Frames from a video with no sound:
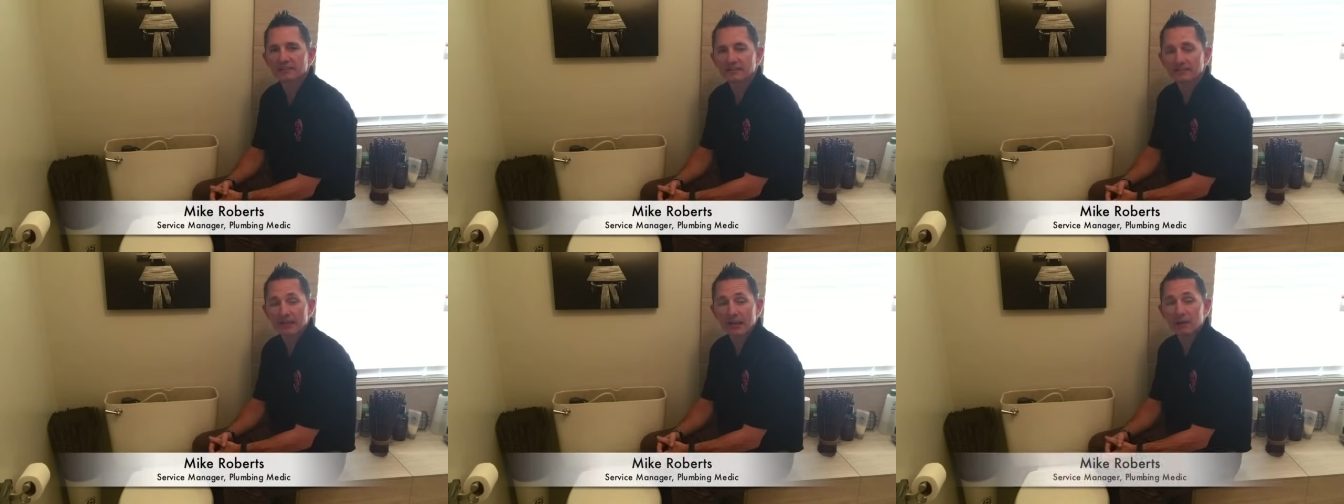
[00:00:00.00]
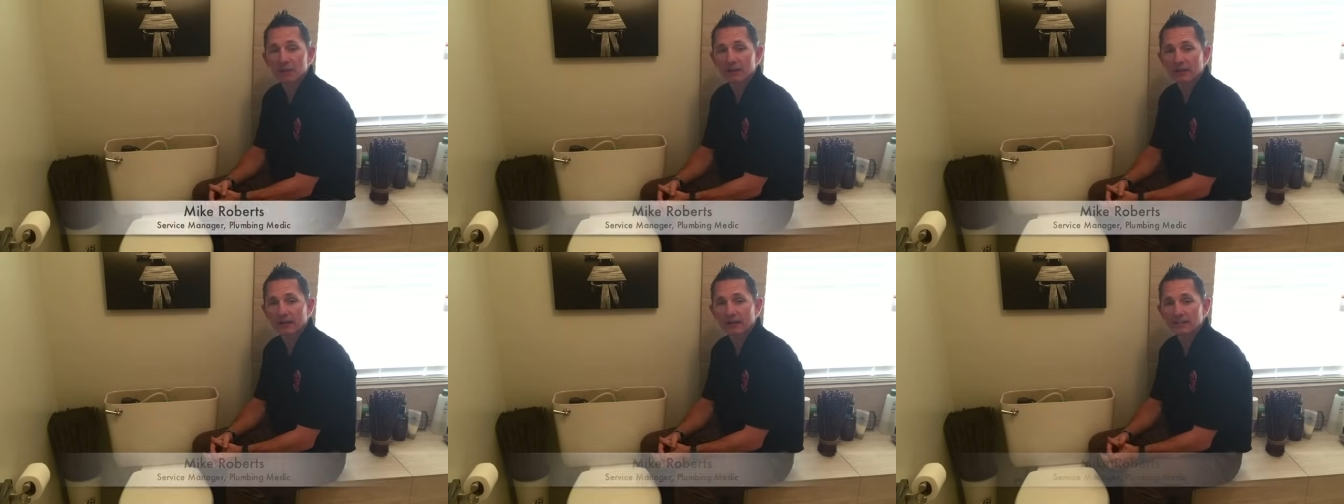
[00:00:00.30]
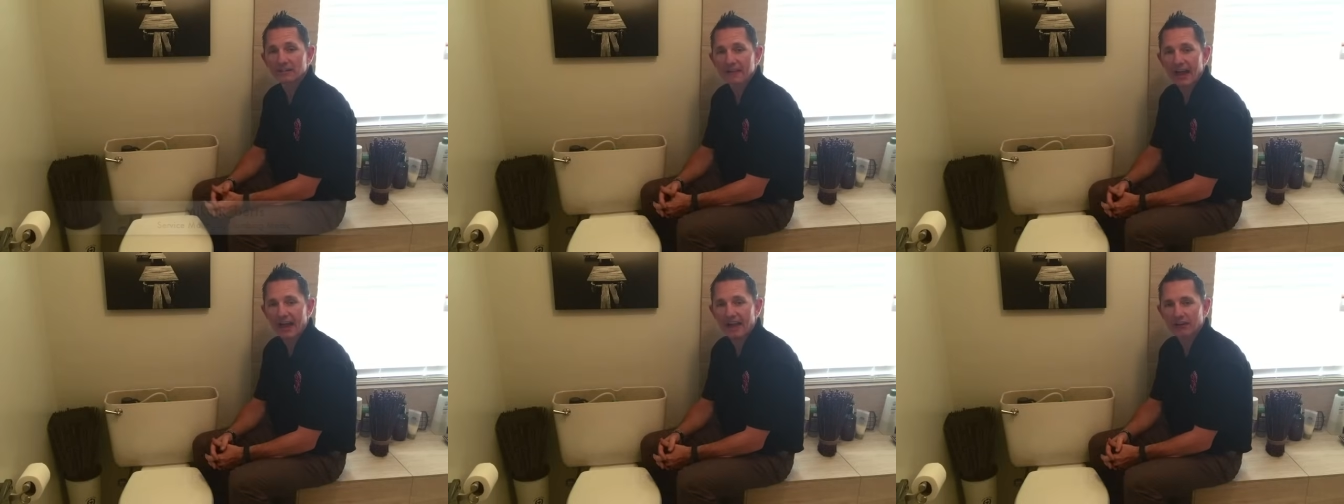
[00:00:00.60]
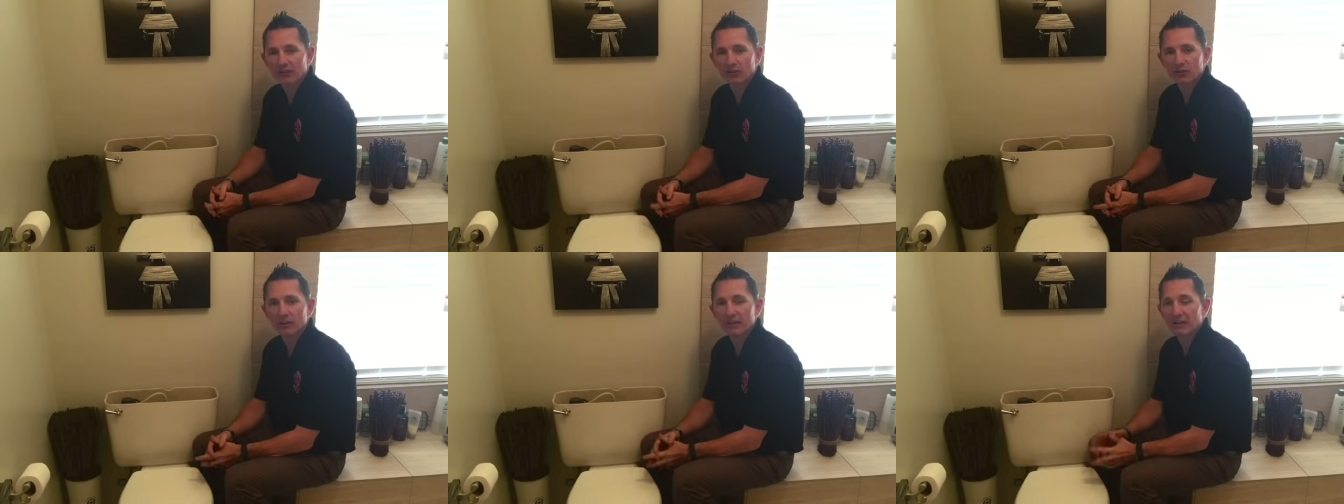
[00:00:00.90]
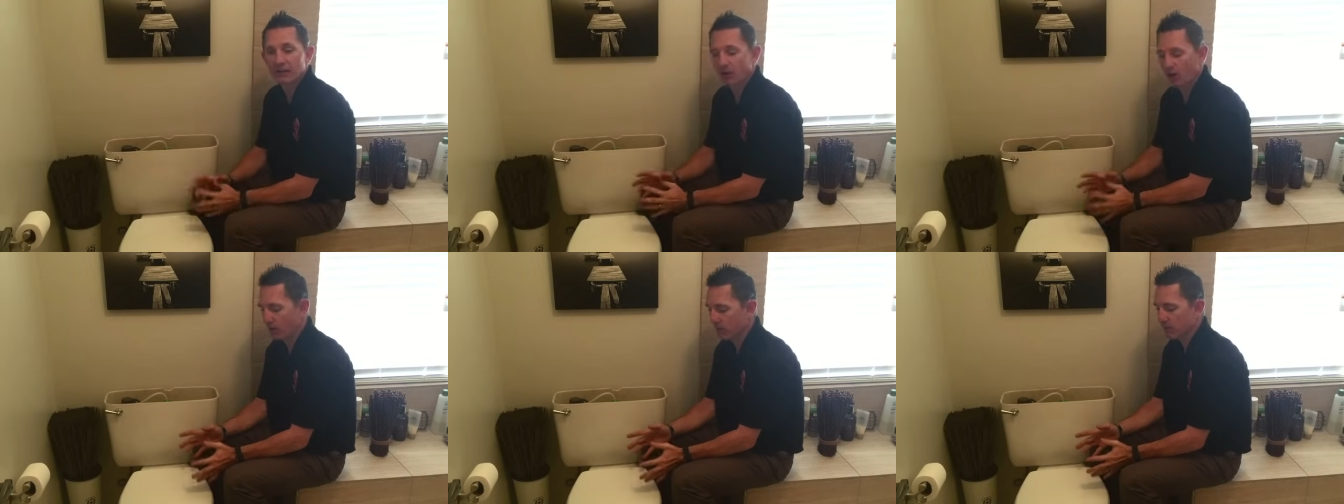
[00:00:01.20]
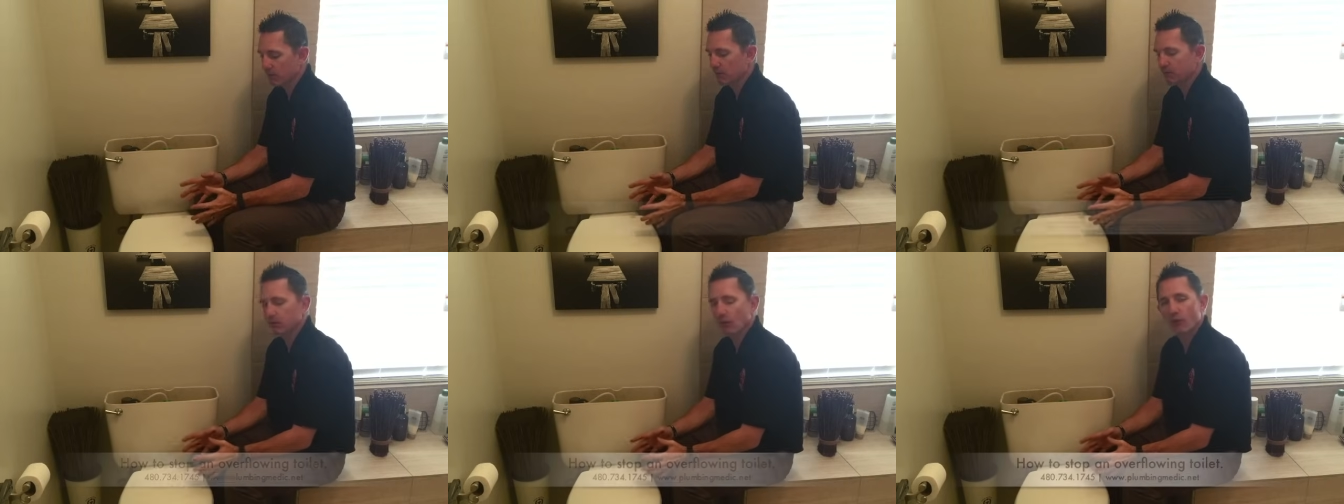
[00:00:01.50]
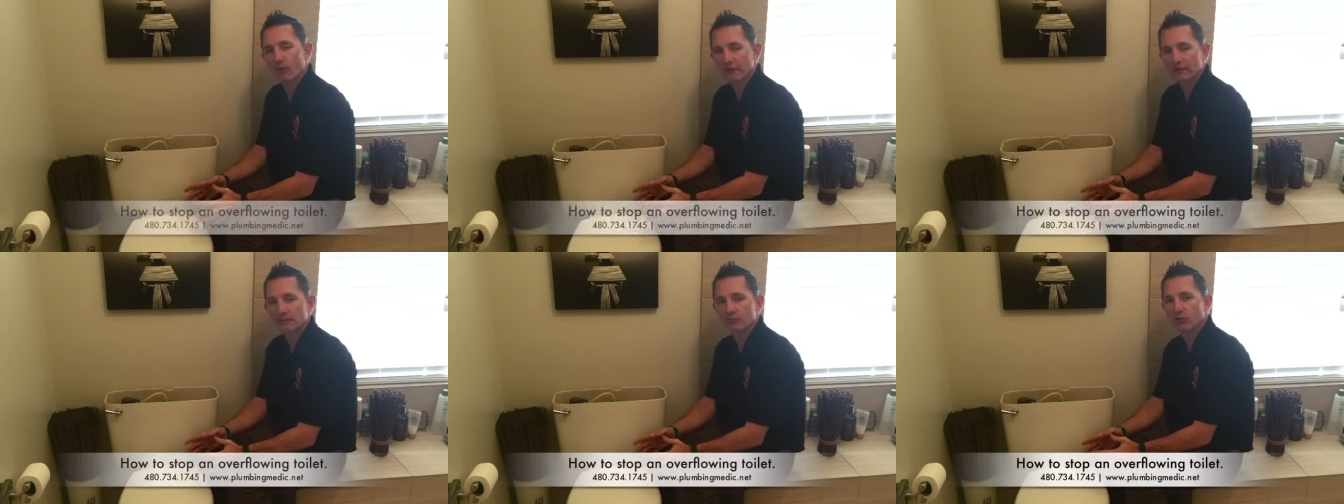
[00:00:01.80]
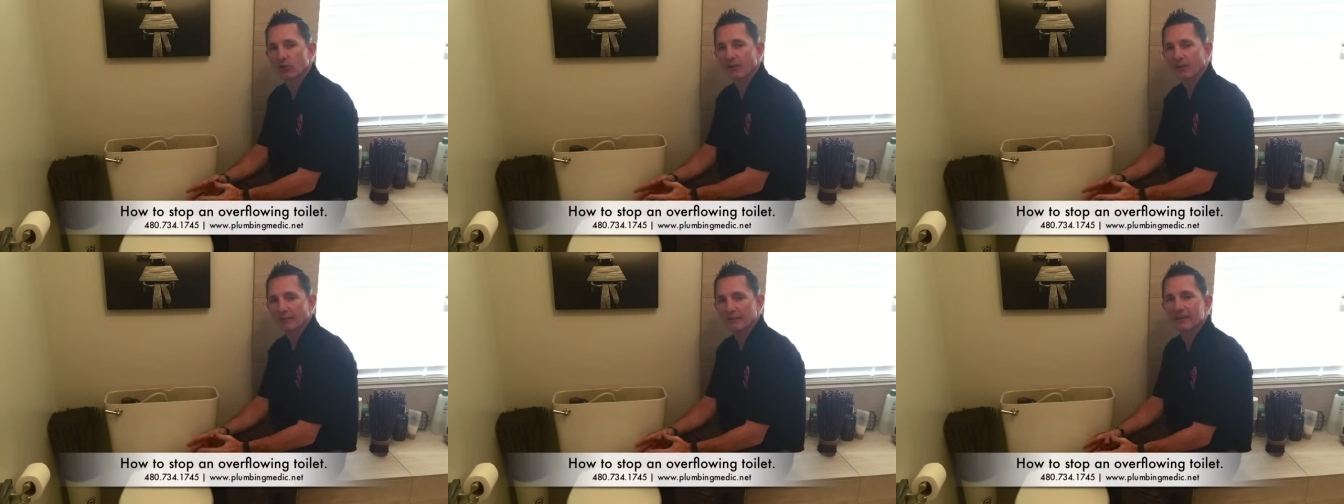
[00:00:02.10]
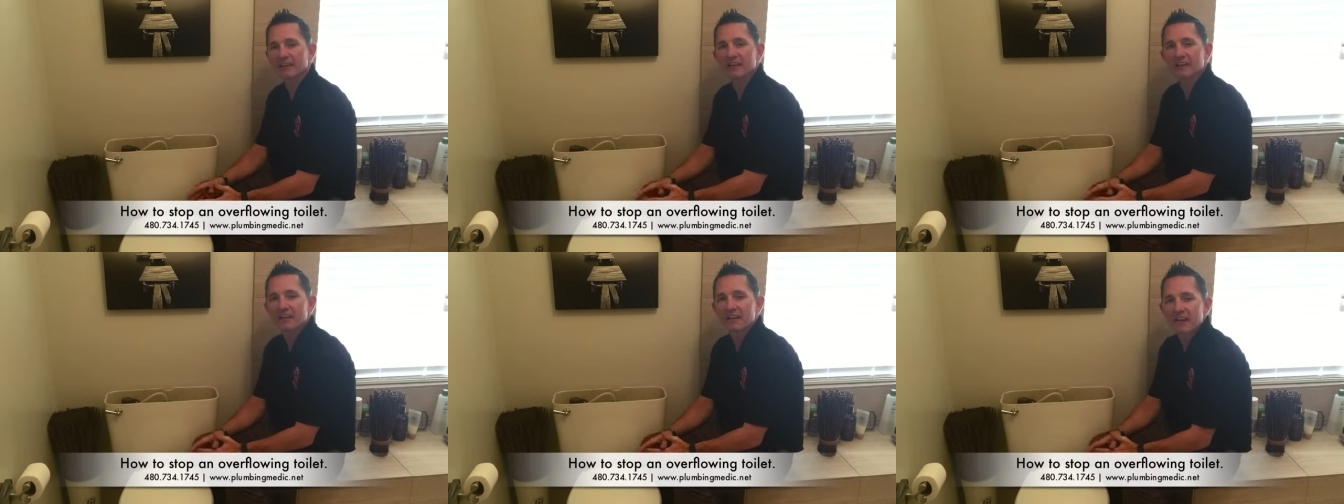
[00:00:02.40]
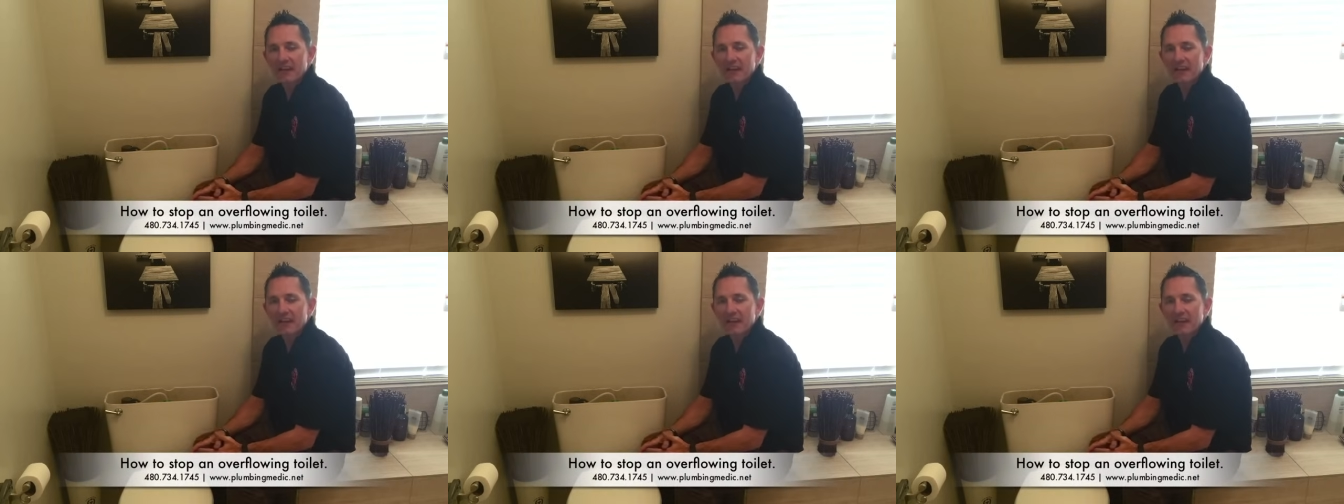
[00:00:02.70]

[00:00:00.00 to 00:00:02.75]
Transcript: Today we're going to tackle an overflowing toilet.